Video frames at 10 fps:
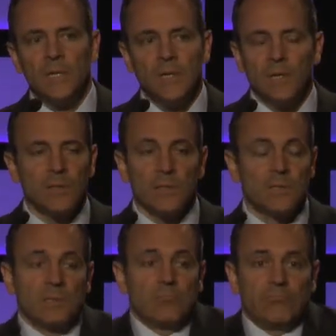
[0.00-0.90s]

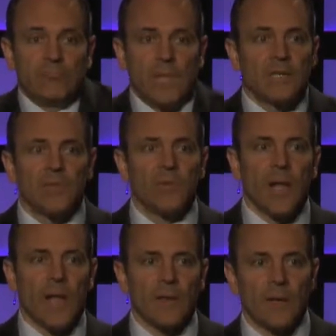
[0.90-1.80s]
That's the
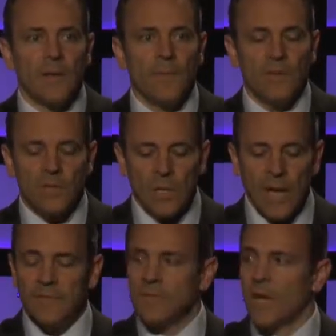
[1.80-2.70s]
reality. There's a
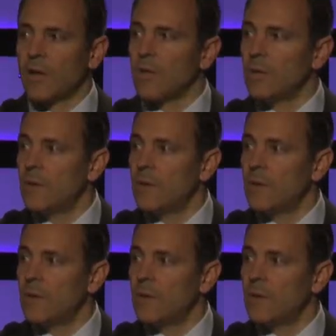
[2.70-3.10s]
life cycle.